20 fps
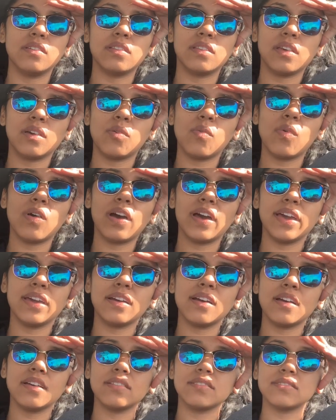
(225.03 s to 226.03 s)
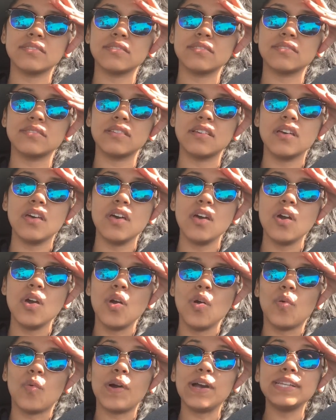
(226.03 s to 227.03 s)
Like, why guys?
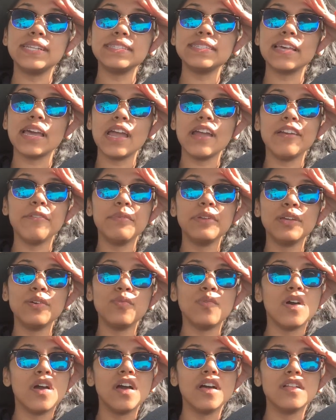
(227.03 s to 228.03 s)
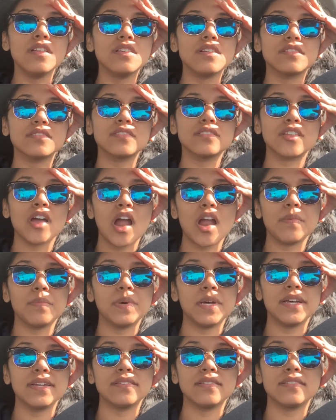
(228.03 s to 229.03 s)
Why does everybody want
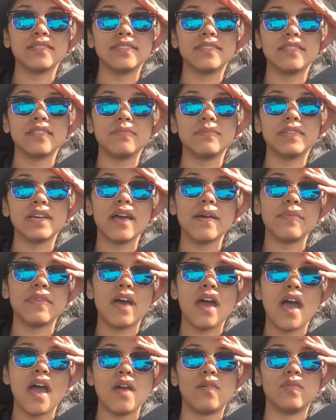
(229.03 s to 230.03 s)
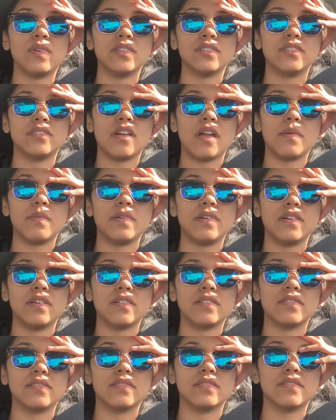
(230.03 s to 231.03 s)
Starbucks at the same time that I want
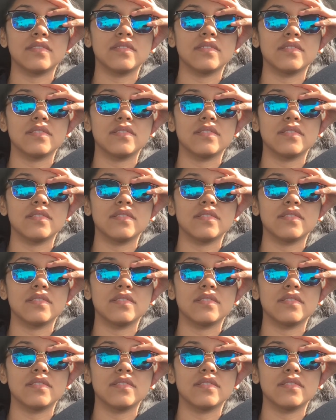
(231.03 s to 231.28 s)
Starbucks?